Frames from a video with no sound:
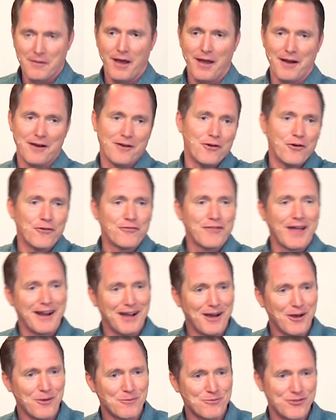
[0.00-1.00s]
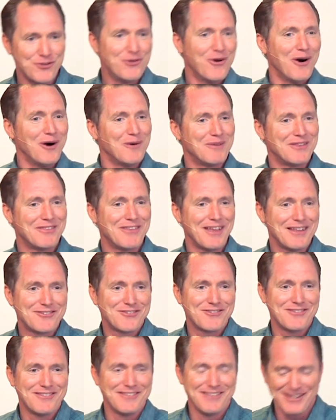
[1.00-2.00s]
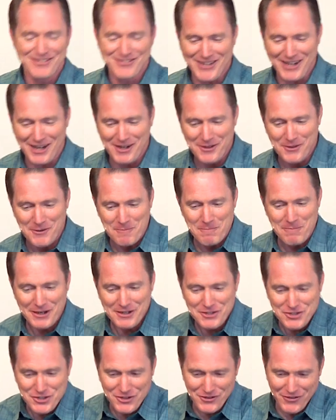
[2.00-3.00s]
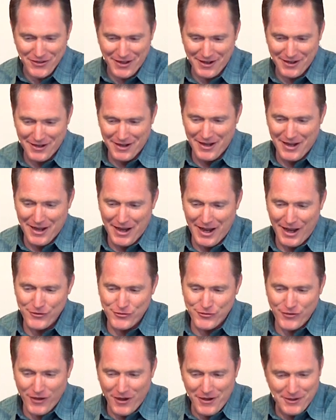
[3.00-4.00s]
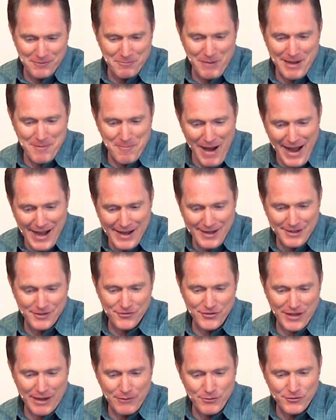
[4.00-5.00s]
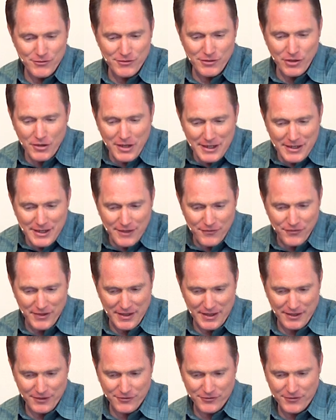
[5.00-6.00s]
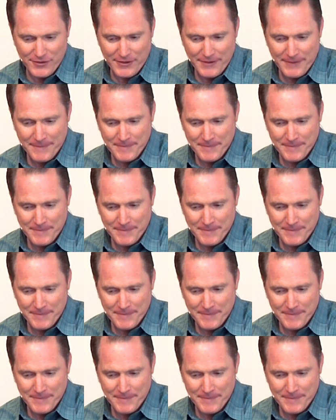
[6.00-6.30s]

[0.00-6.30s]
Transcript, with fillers: I don't know if that helps you all, but that's kind of the picture that I saw in my mind as I was looking at this.